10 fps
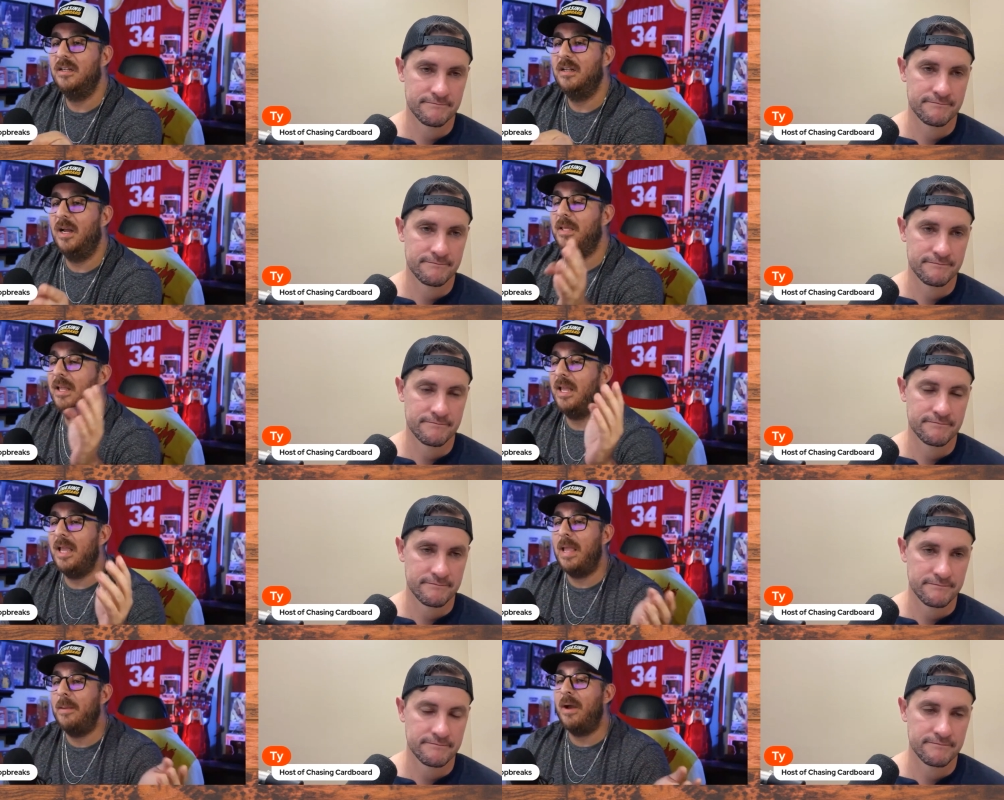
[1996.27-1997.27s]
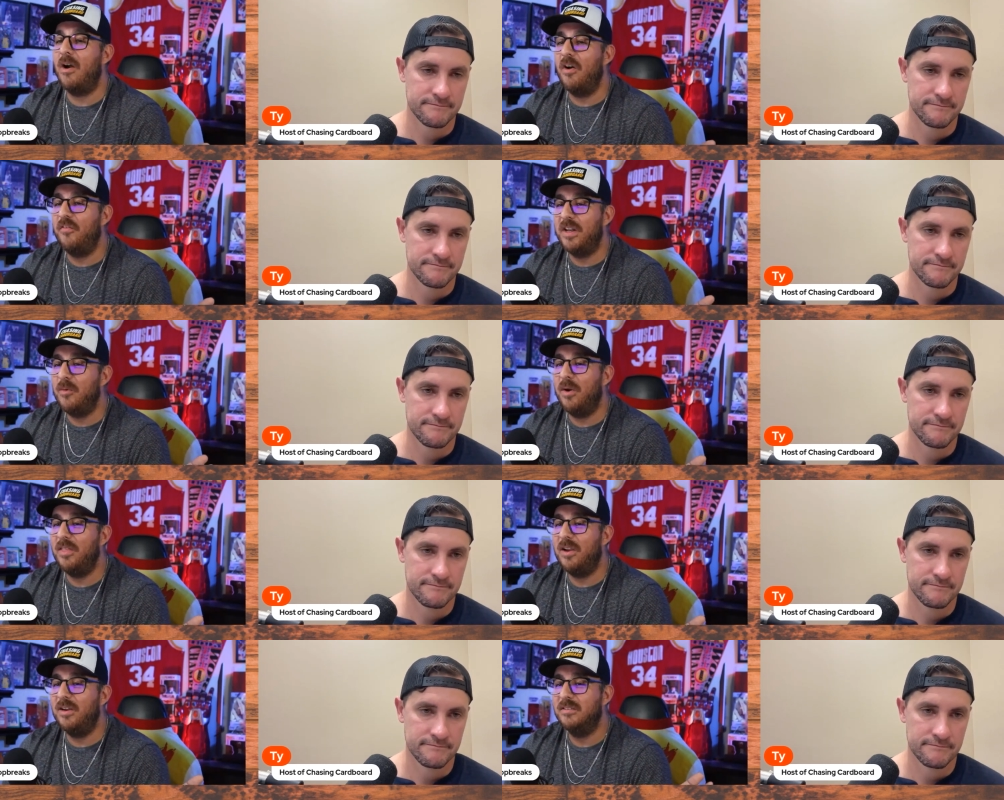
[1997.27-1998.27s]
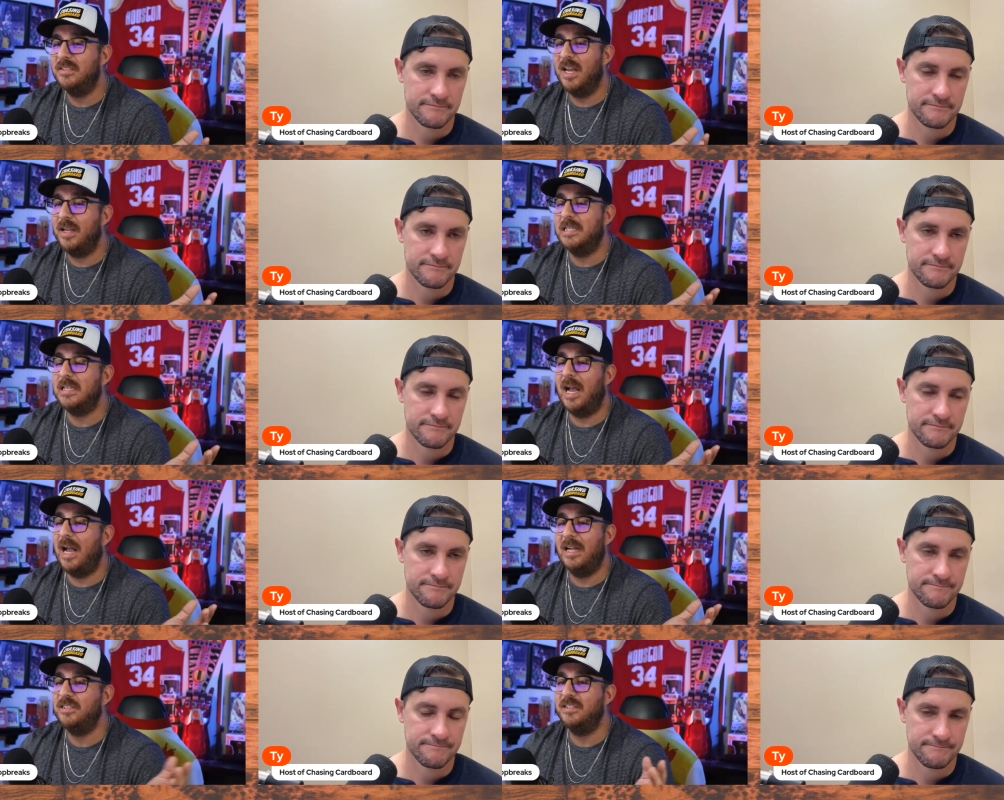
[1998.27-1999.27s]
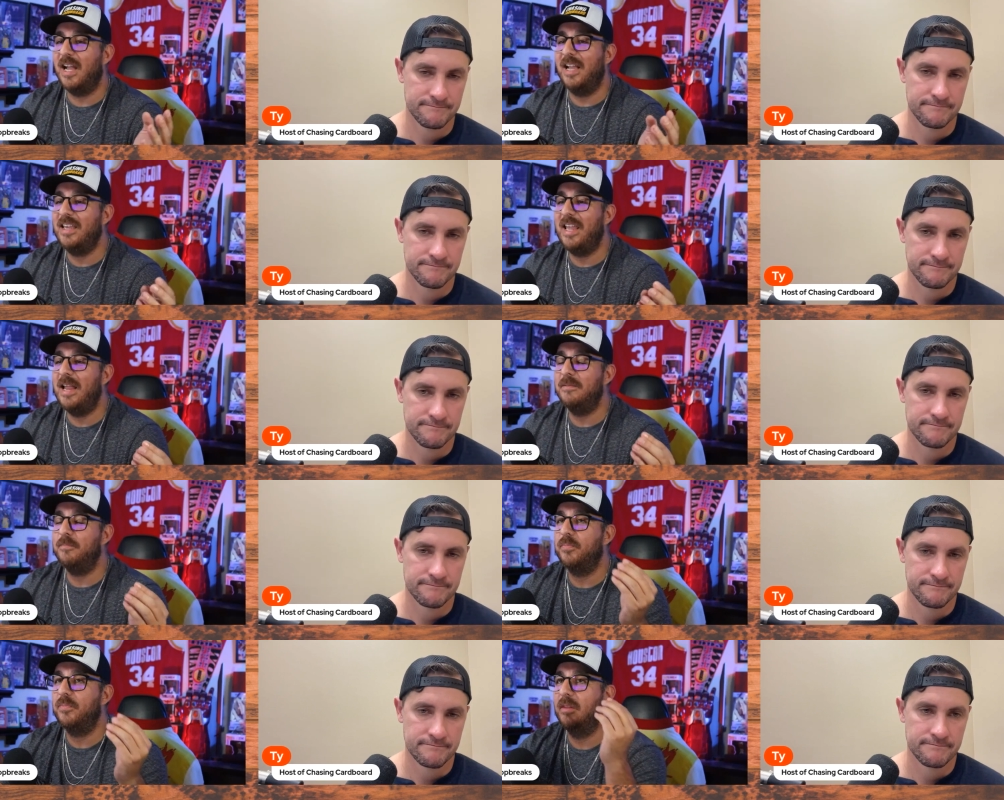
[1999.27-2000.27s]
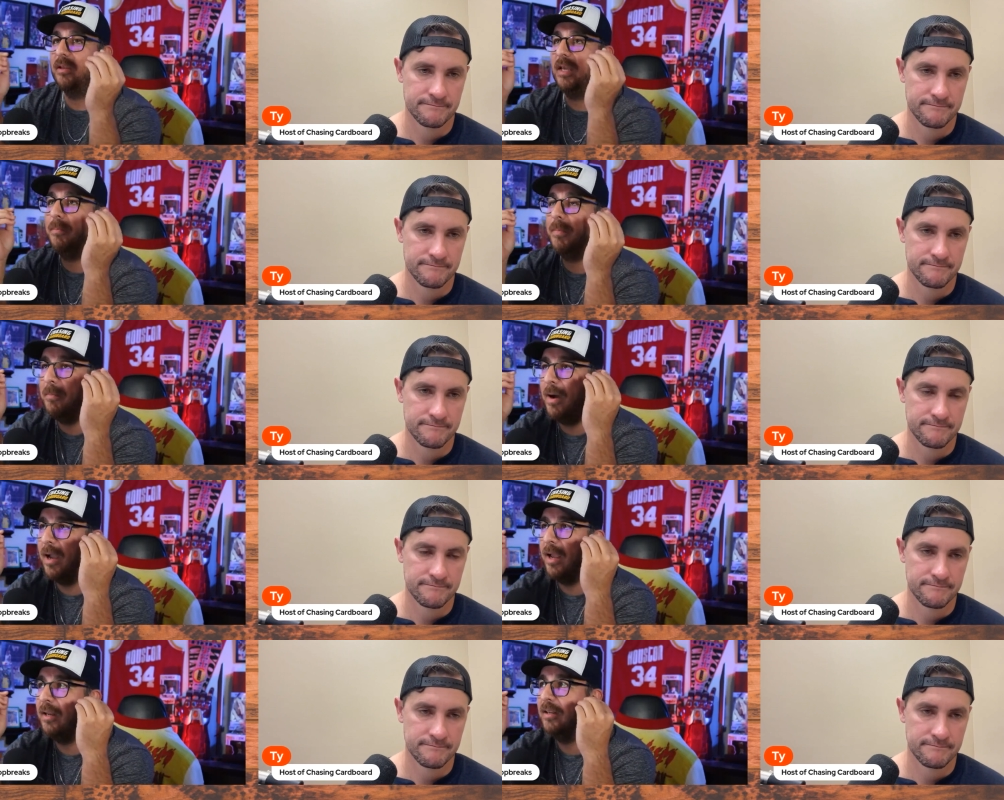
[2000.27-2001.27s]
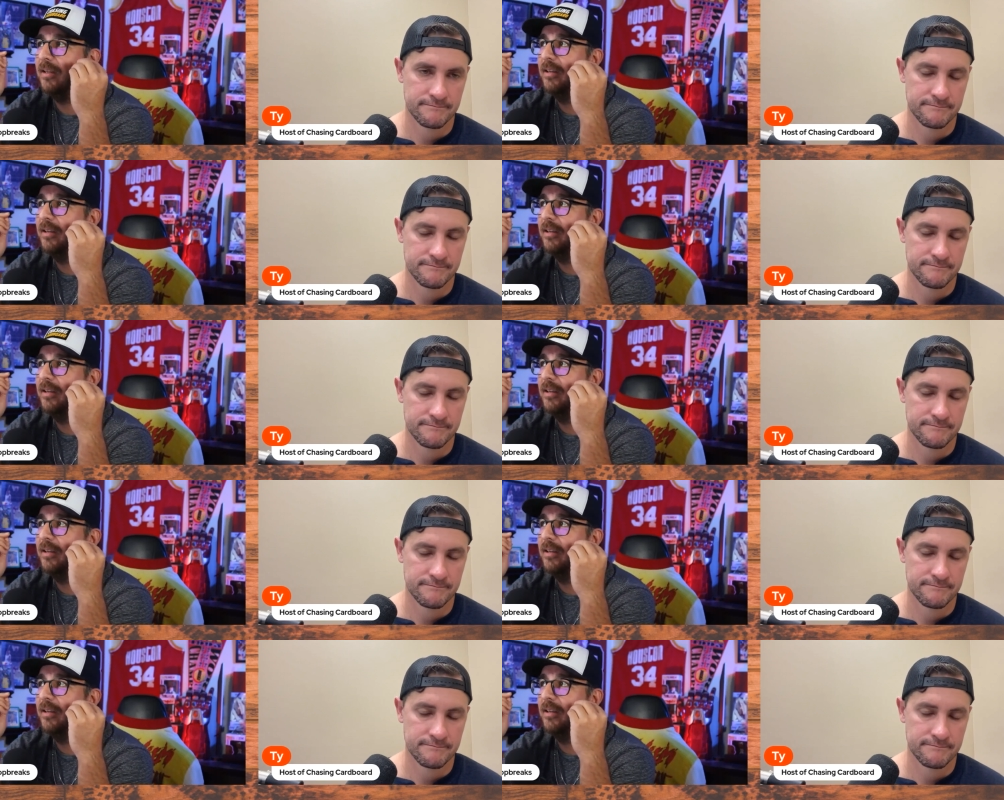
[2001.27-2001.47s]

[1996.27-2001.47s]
Speaker 1: I mean, I- am I off anywhere there, Ty? Because I just I can't in my mind